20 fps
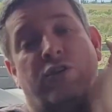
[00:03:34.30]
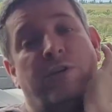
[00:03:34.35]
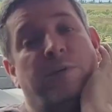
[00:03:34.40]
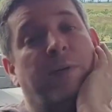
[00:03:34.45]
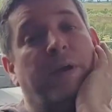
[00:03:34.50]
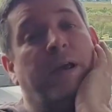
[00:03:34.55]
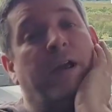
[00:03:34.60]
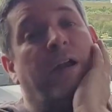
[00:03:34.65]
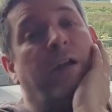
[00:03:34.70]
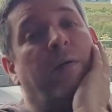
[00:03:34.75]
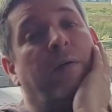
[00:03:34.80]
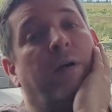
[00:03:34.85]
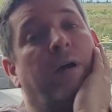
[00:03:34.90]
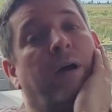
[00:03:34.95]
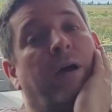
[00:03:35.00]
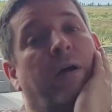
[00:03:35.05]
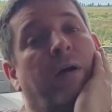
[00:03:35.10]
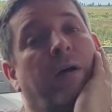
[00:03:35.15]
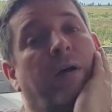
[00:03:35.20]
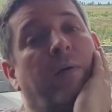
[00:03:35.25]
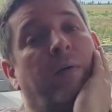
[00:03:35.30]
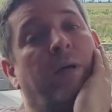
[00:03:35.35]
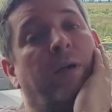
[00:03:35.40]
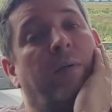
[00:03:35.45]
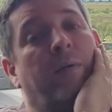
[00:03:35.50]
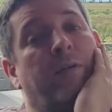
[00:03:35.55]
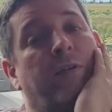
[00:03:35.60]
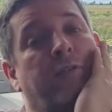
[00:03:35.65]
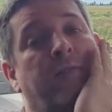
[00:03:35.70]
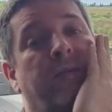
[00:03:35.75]
of where I
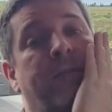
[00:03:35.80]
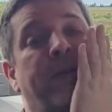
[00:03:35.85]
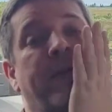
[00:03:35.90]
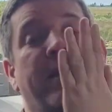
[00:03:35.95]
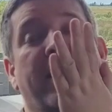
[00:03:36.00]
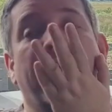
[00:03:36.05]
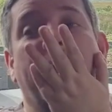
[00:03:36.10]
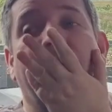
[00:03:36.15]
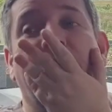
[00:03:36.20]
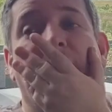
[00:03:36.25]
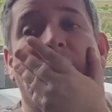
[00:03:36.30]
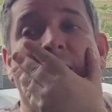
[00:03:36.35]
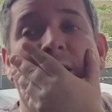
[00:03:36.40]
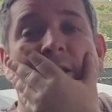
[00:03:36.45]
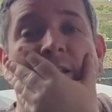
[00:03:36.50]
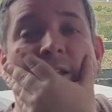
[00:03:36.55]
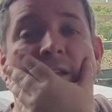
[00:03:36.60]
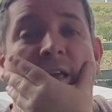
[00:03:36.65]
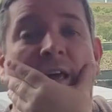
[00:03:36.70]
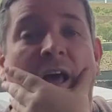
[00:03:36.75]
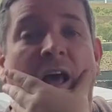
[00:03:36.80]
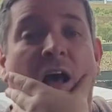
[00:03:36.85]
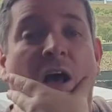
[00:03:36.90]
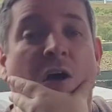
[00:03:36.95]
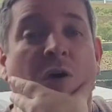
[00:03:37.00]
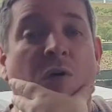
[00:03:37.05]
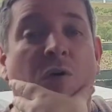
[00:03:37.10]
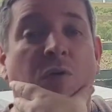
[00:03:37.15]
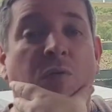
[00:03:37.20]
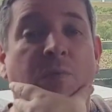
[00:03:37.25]
was swimming, and
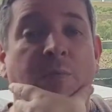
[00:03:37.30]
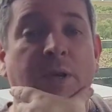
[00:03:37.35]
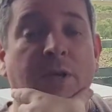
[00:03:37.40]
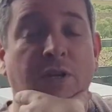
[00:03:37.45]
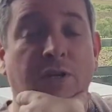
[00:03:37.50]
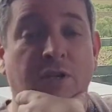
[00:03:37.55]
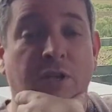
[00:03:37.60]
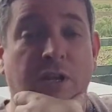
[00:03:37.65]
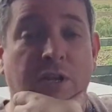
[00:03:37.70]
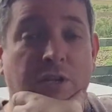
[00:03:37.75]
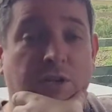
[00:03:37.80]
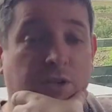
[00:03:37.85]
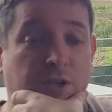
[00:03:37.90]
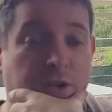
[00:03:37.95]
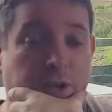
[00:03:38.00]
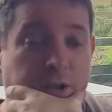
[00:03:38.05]
Al Pearson,